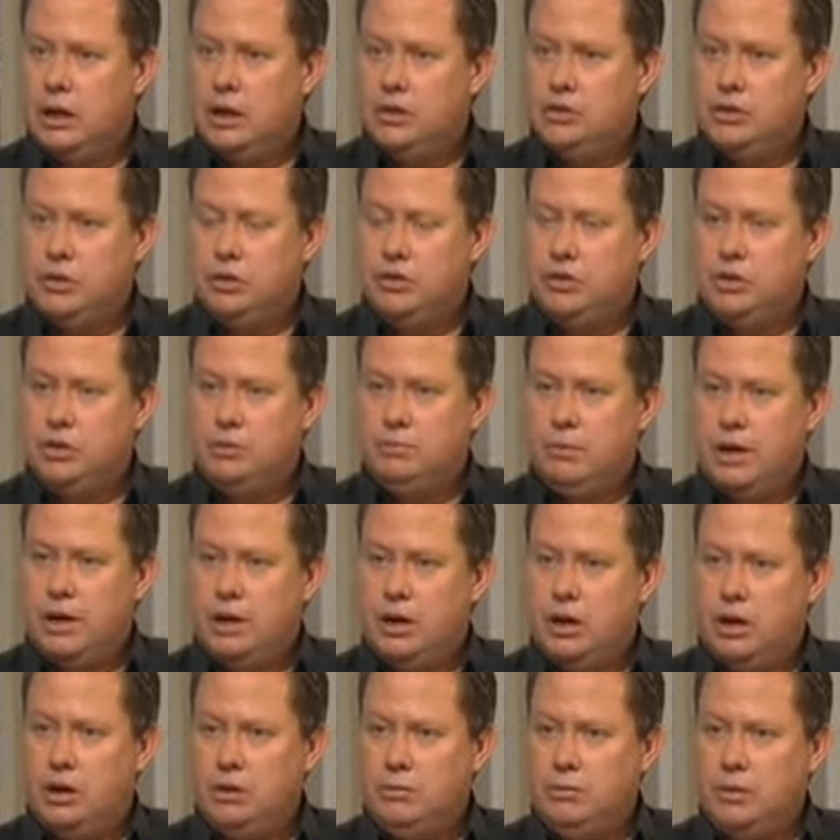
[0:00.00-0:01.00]
drew too many
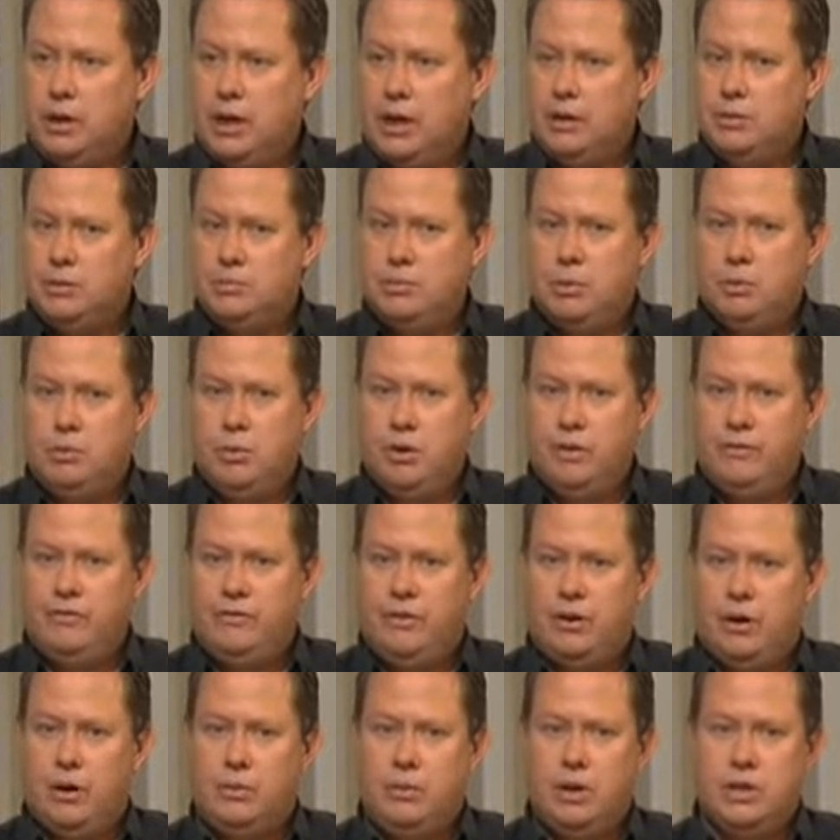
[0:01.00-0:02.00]
home games, but weren't
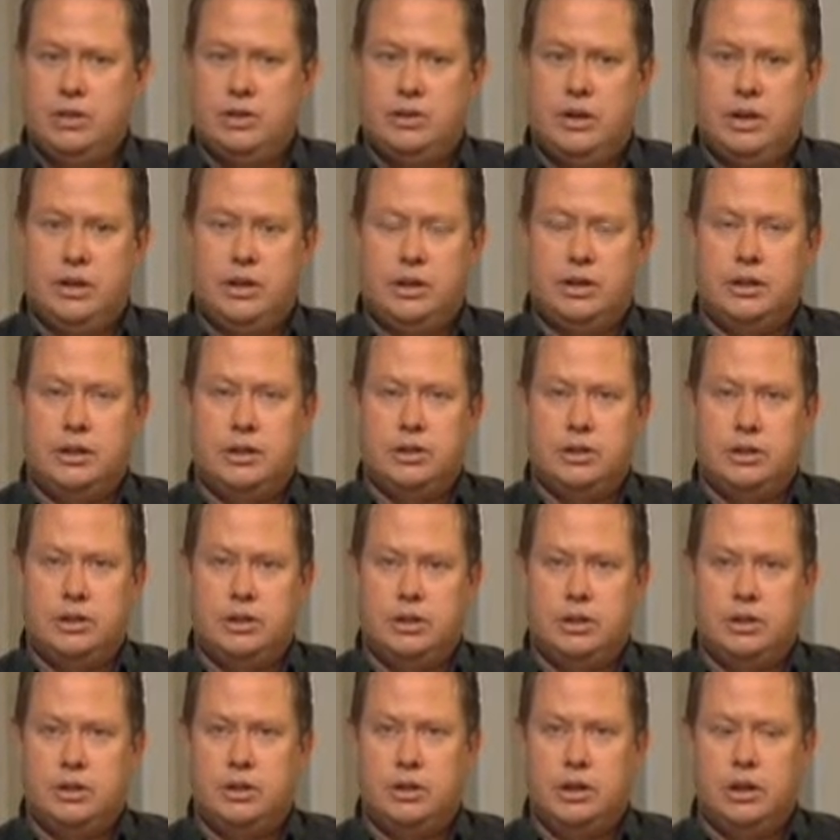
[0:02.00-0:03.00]
far away. So I think
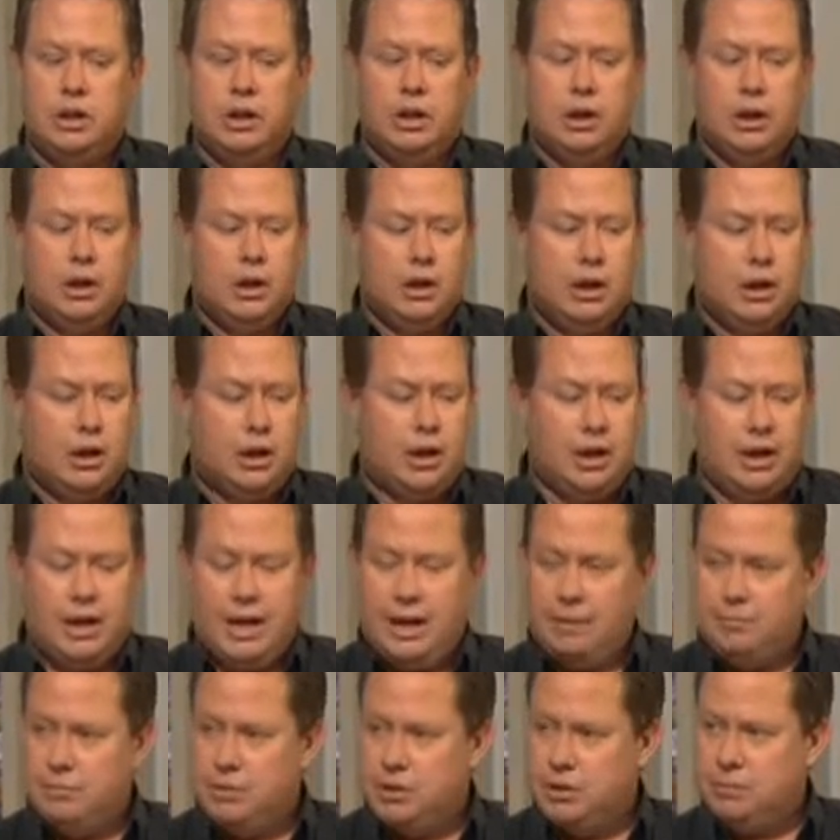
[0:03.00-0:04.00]
this
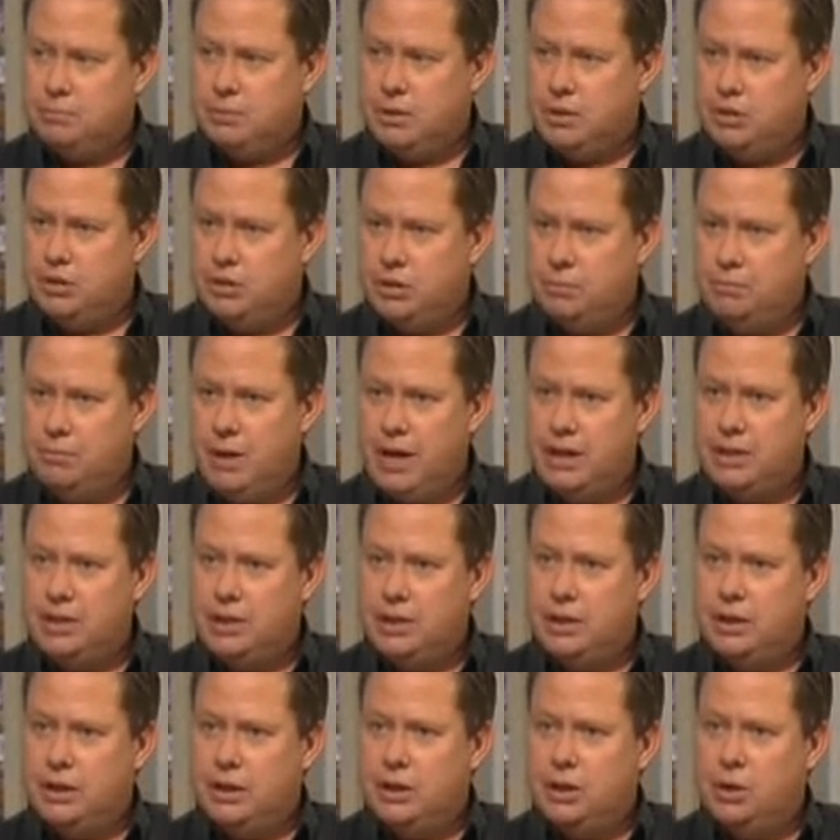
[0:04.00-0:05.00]
collapse has been
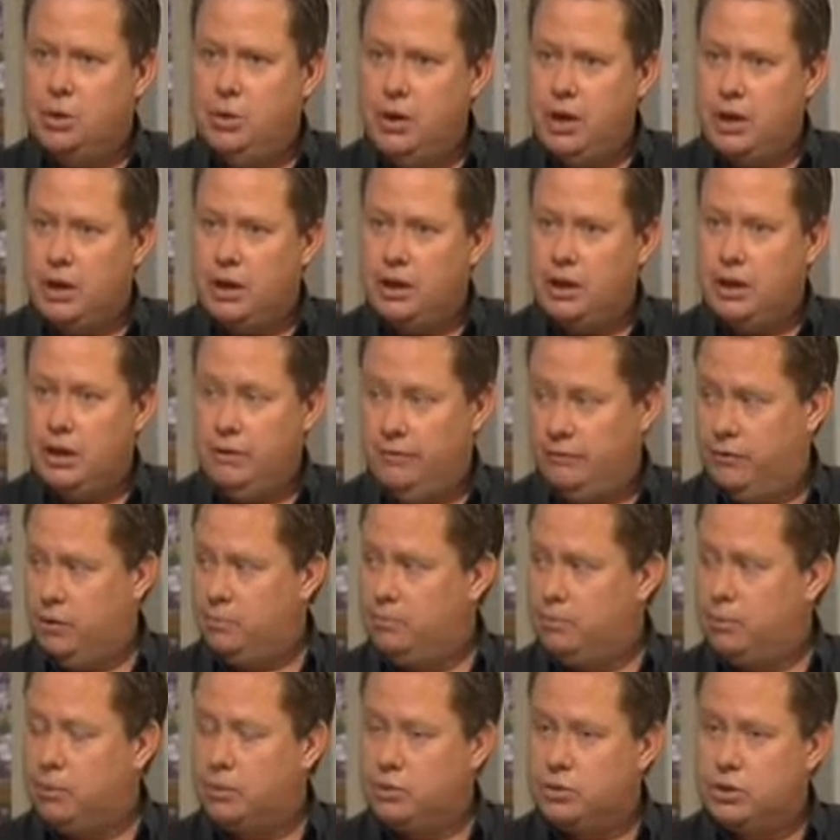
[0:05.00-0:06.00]
dramatically quick in
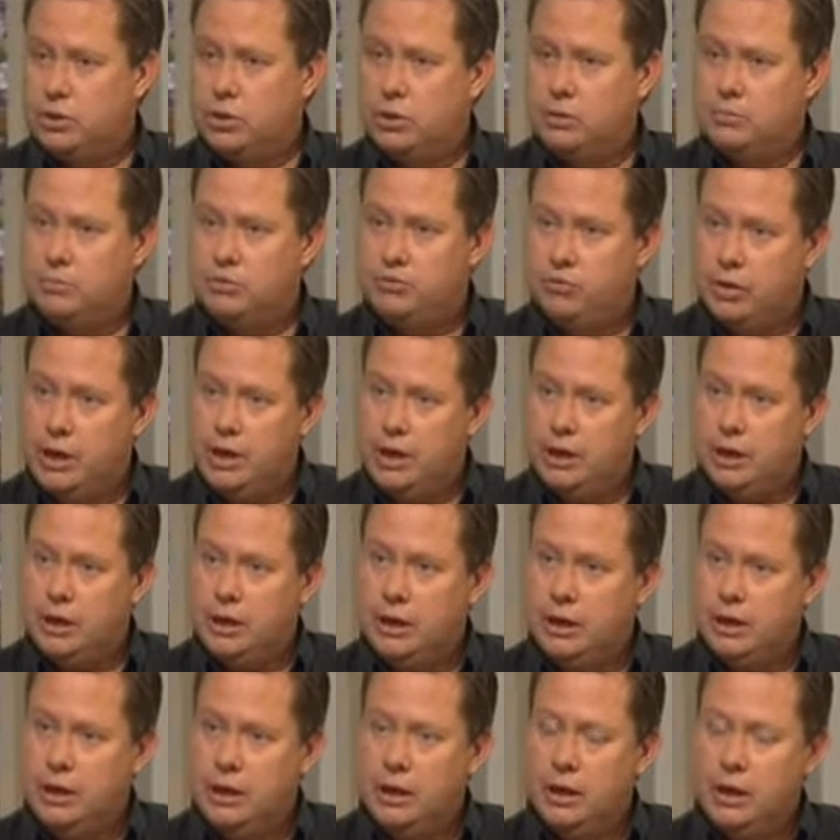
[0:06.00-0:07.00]
football terms,
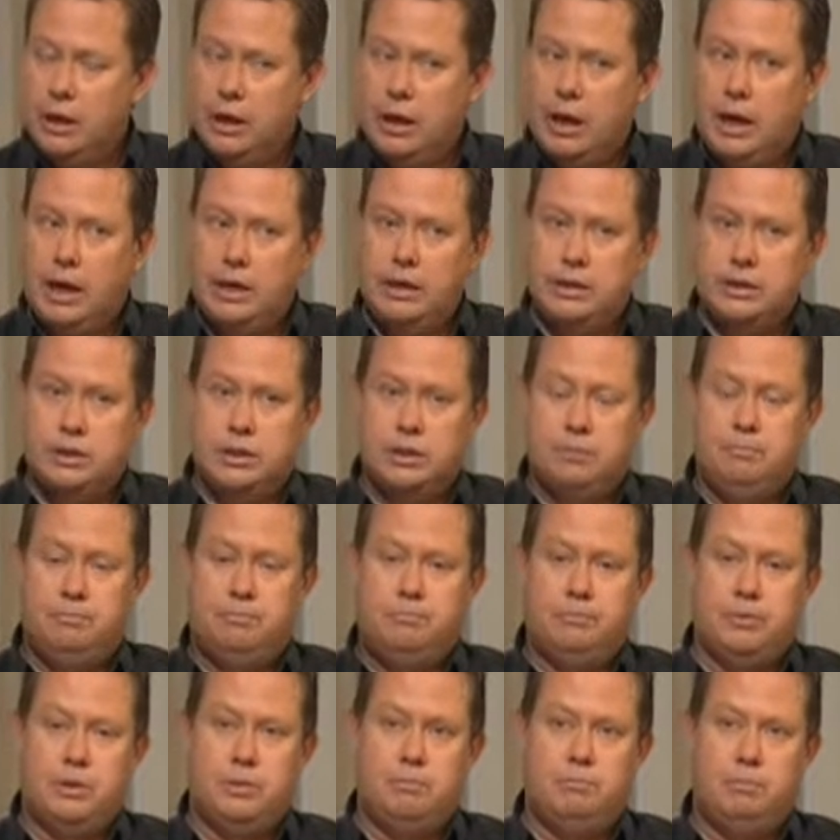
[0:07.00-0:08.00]
really. And to
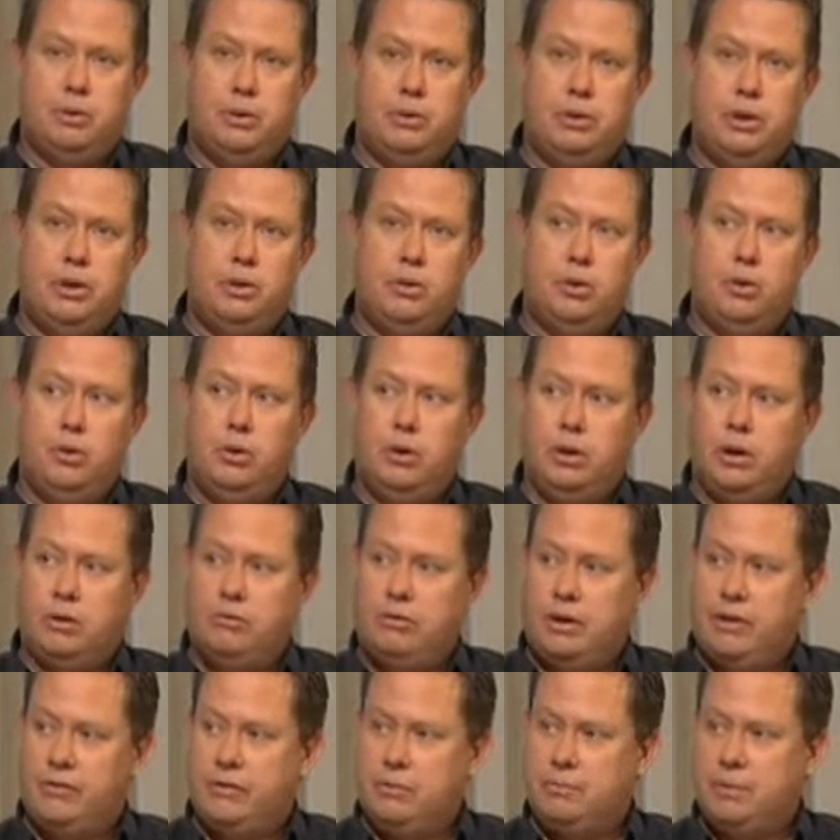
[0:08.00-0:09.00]
put it all on
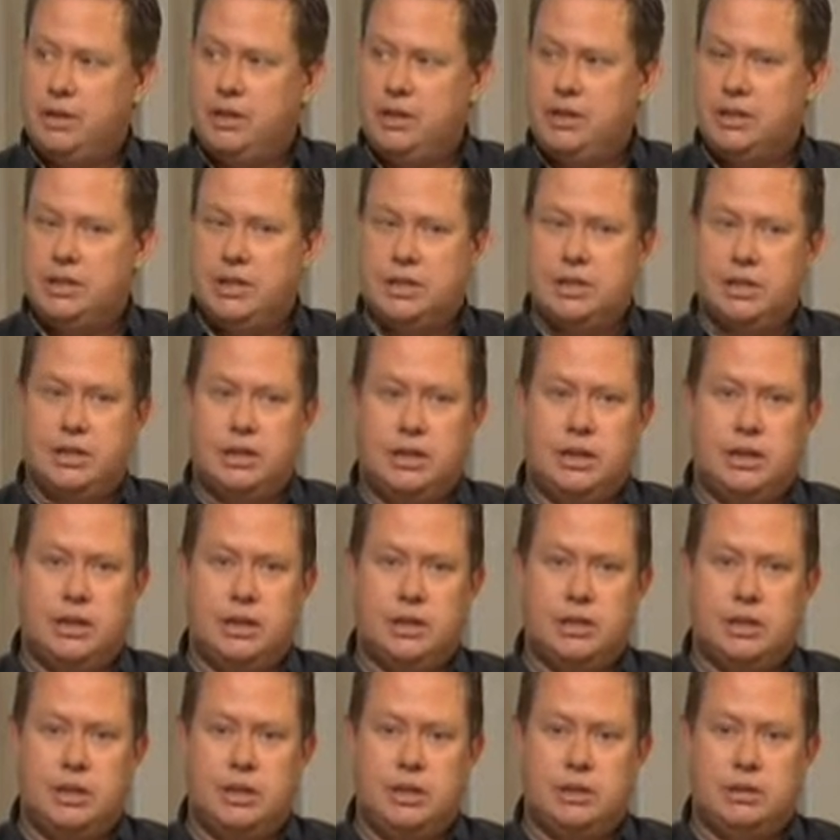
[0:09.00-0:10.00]
Rafa Benitez, I think,
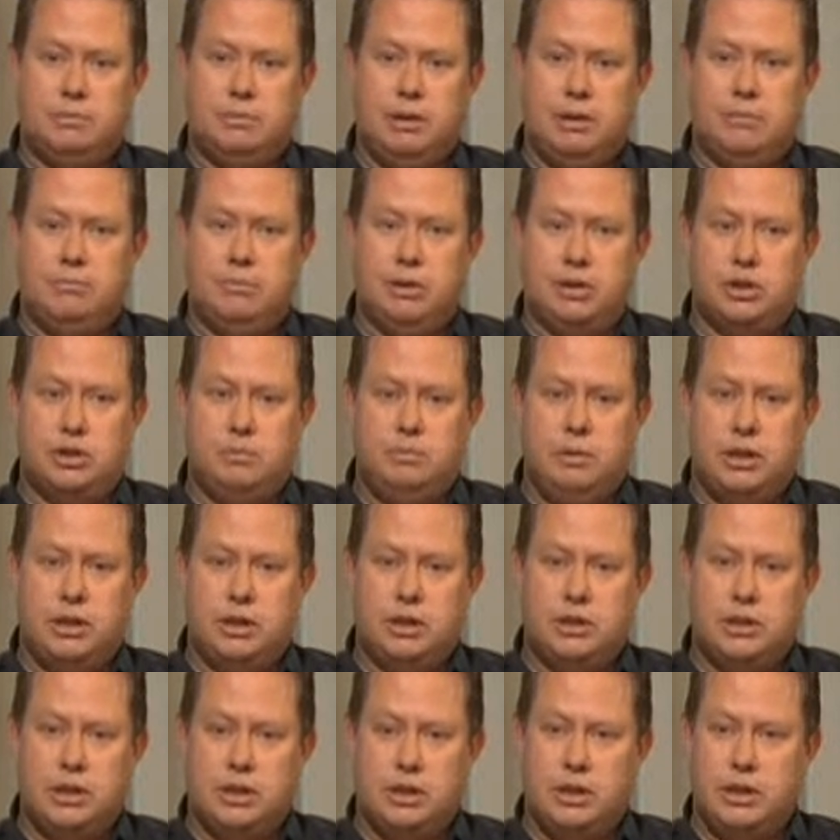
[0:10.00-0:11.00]
is a bit much,
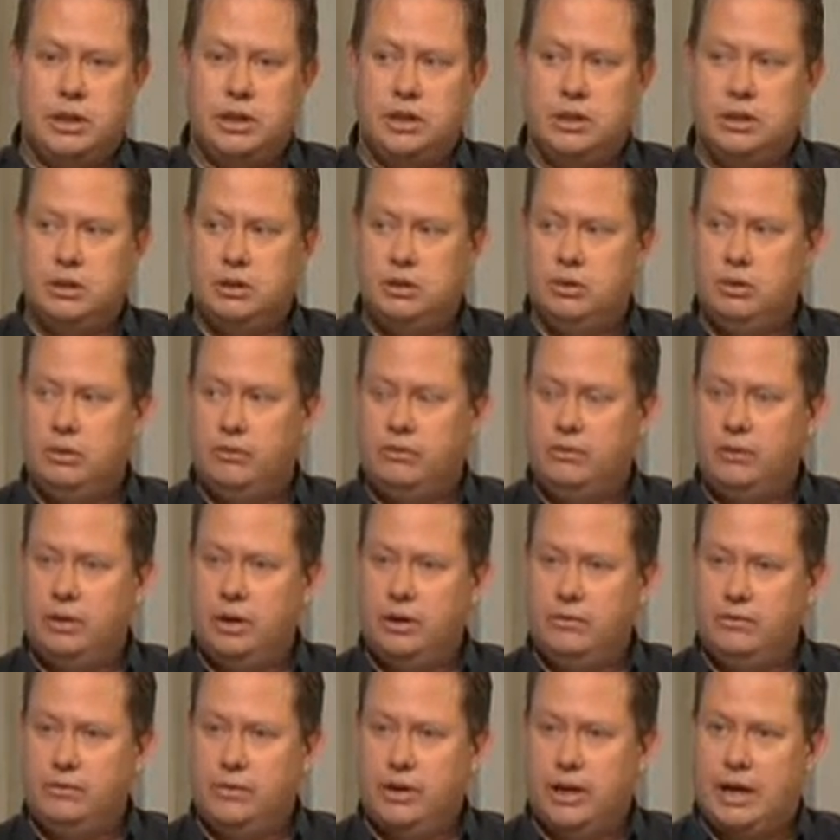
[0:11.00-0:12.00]
because I think he did an awful
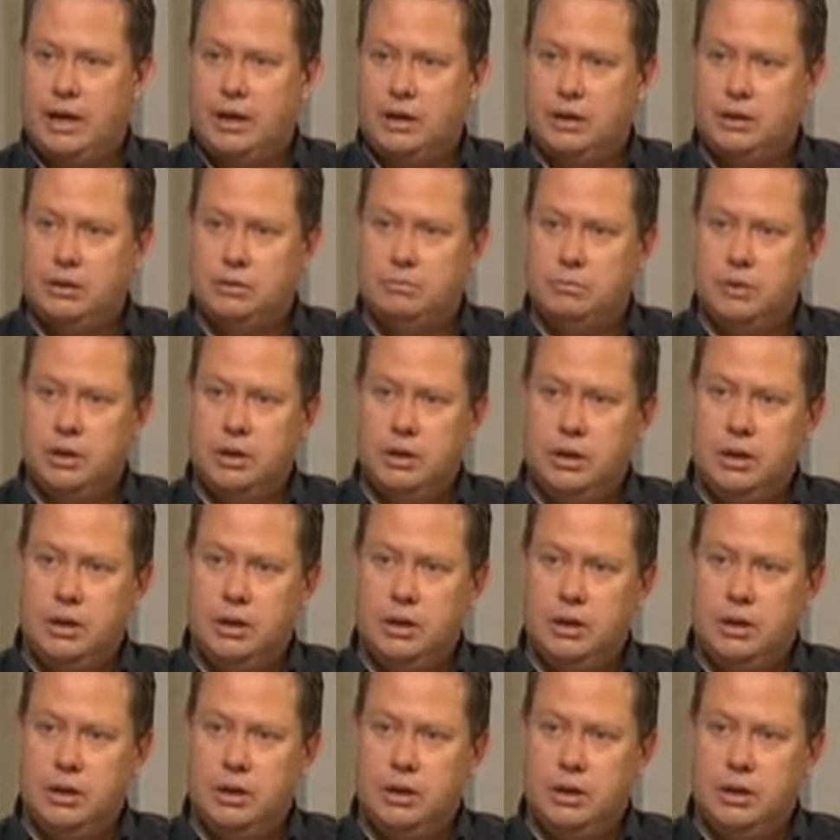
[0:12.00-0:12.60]
lot for that club.